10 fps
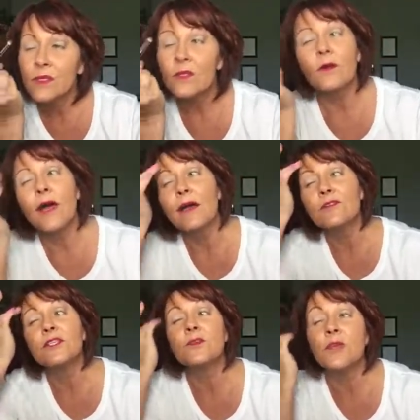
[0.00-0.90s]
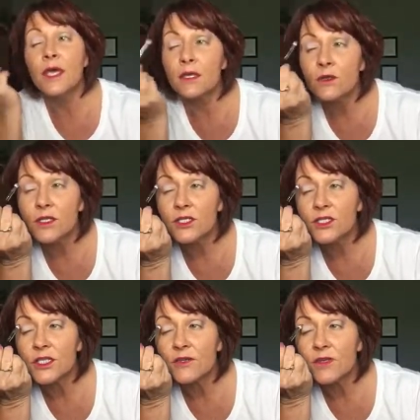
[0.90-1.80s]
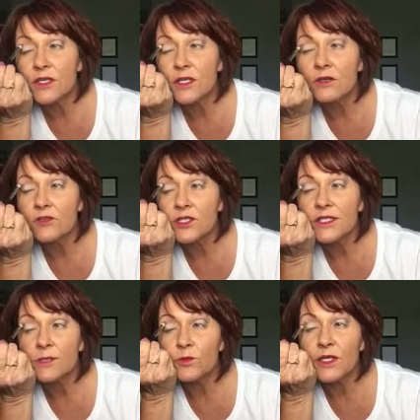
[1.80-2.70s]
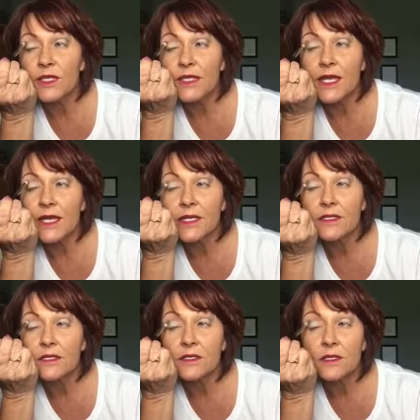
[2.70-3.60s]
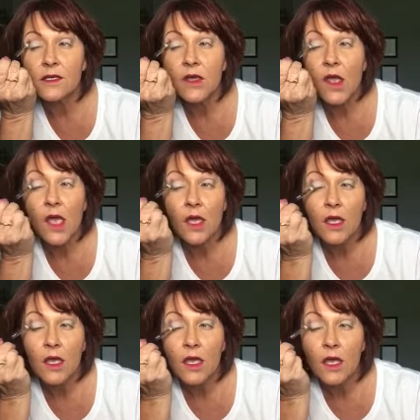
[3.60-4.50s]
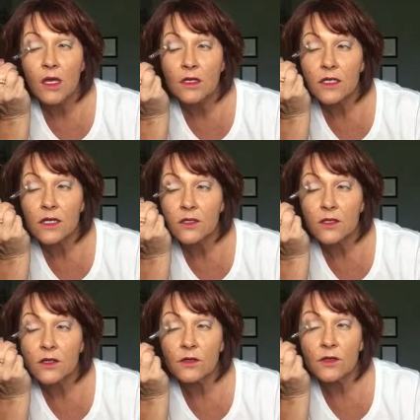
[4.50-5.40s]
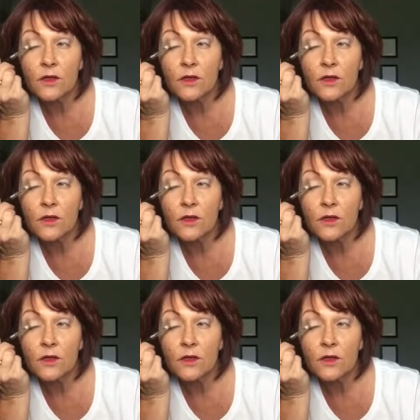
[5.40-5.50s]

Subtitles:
You don't have to do that. You can just leave it, just the really light color.